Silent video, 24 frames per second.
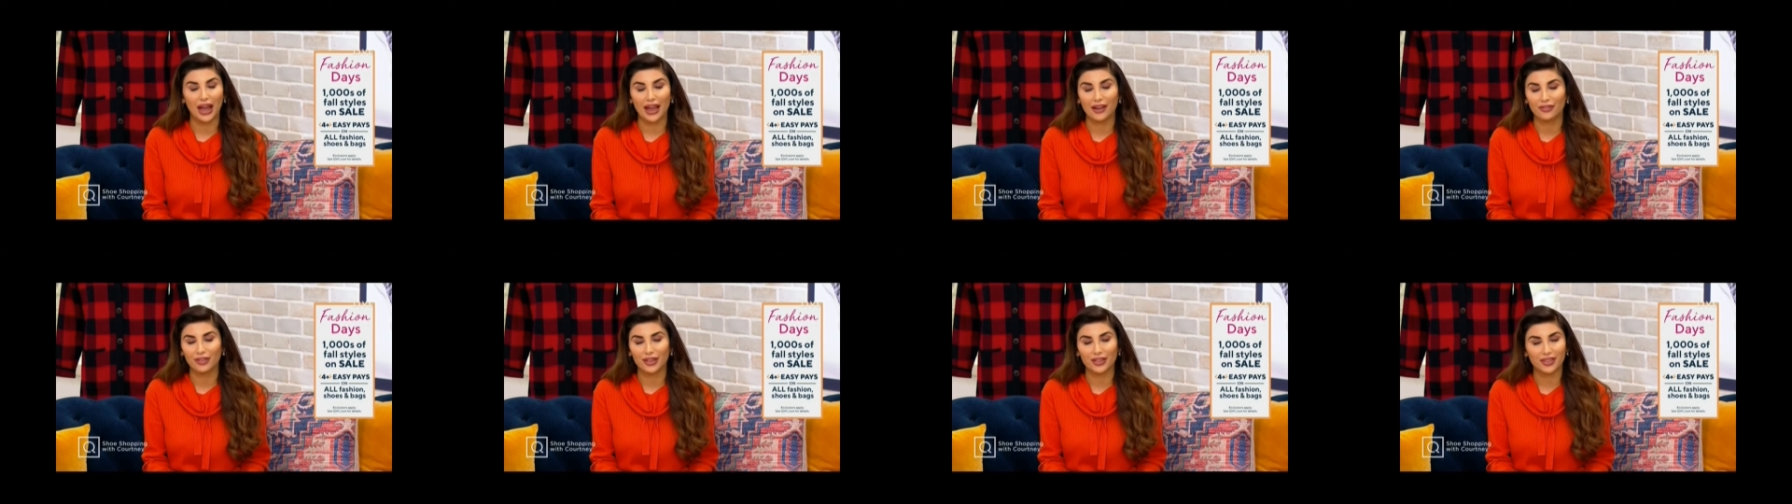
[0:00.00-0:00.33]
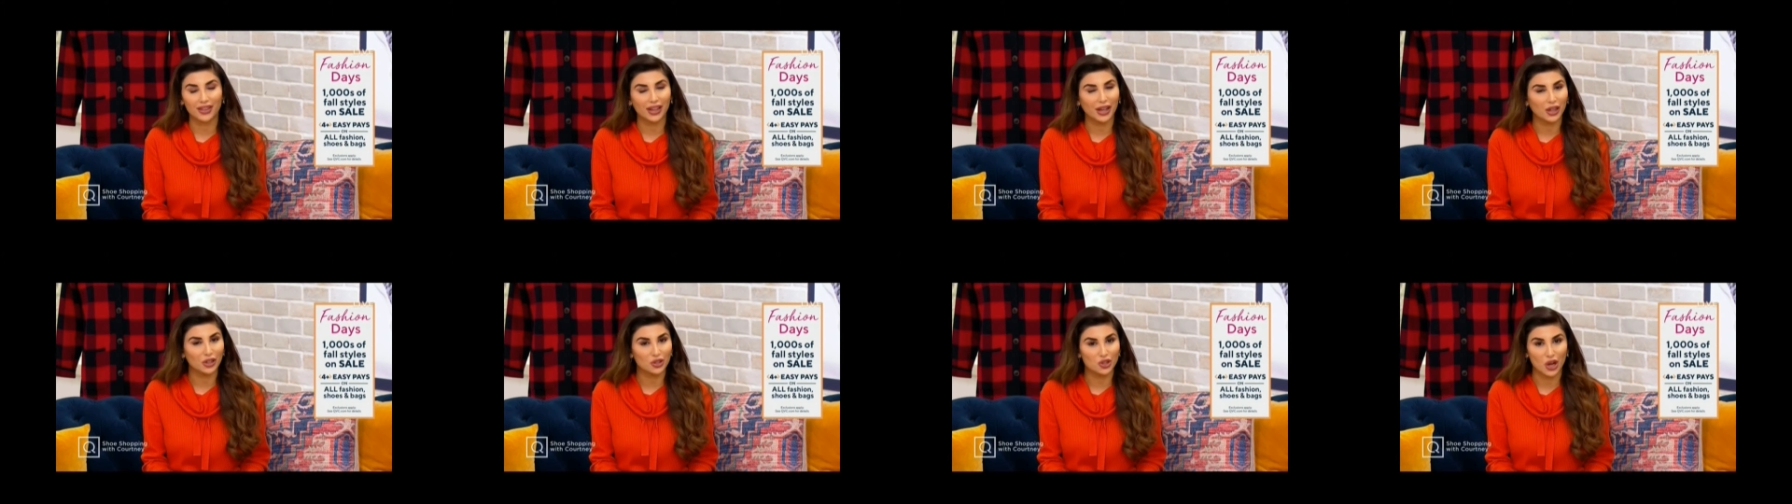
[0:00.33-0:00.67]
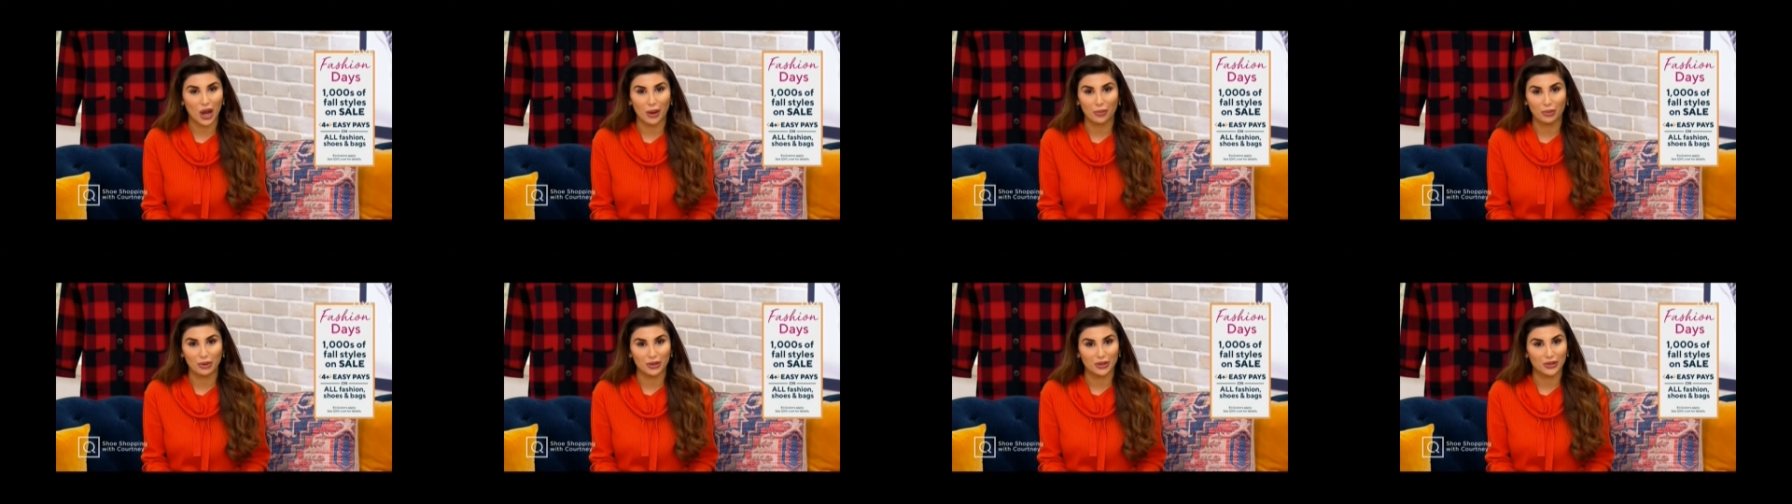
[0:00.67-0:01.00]
Everything I'll
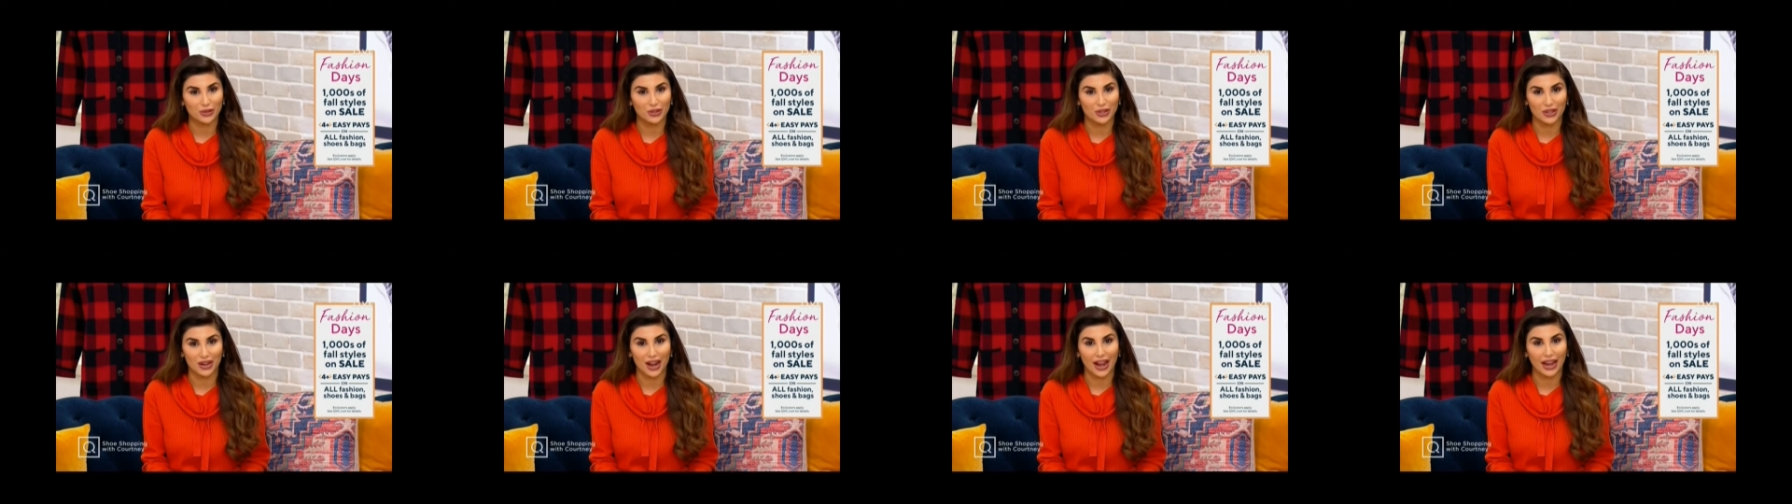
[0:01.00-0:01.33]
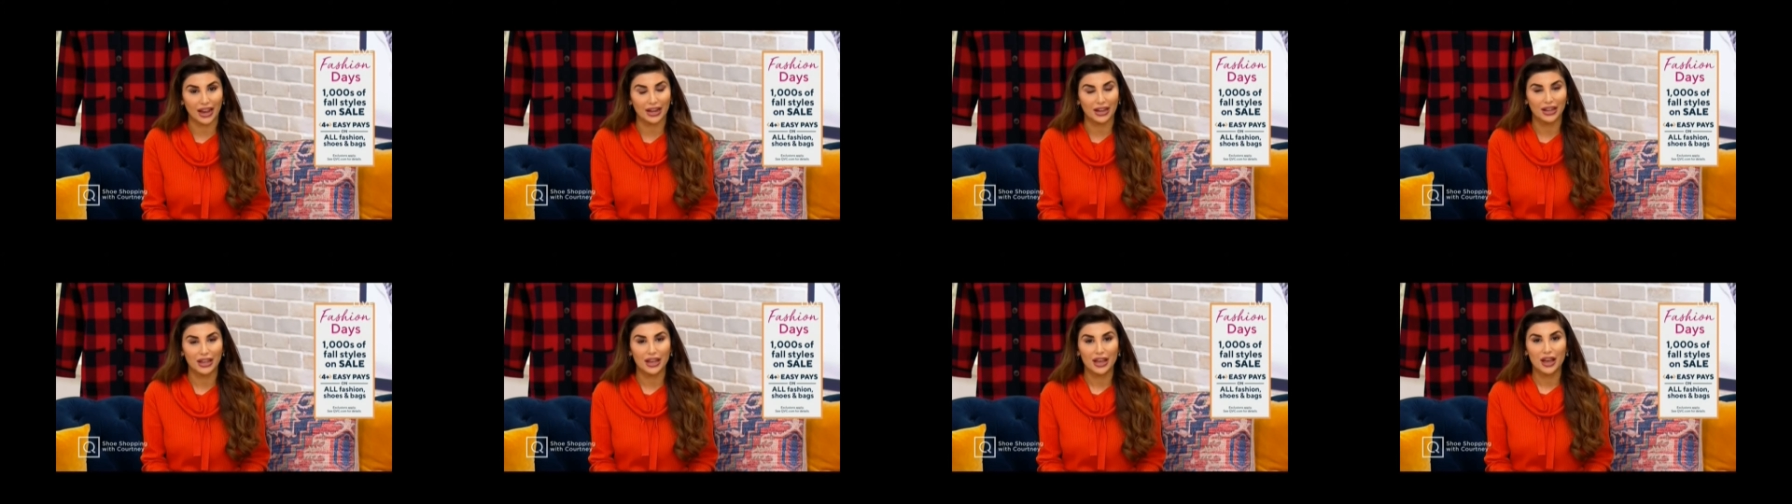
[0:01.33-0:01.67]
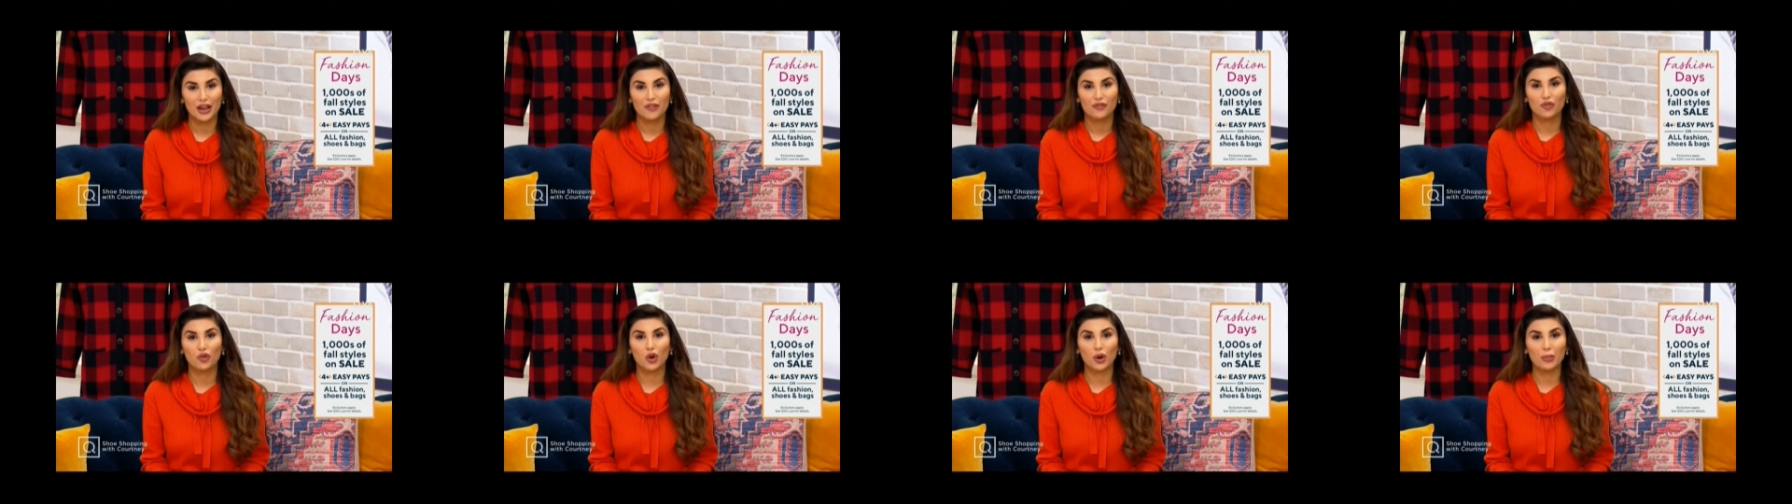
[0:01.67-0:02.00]
shop with you tonight
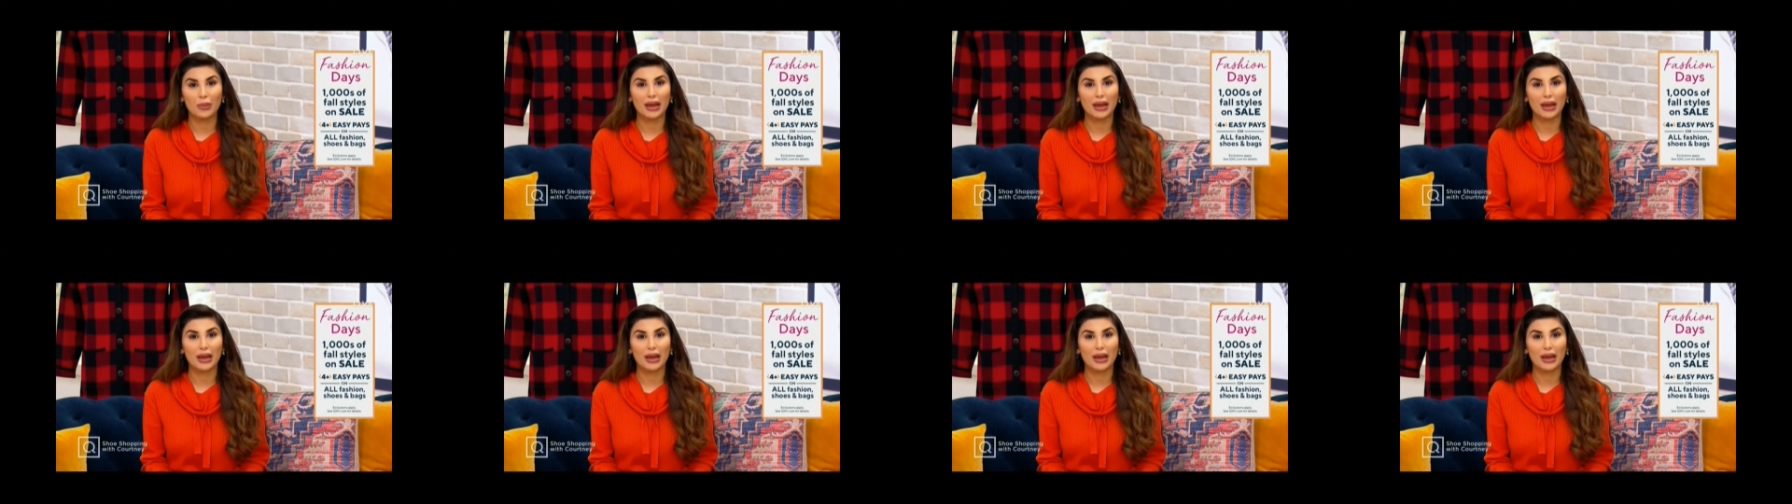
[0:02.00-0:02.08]
for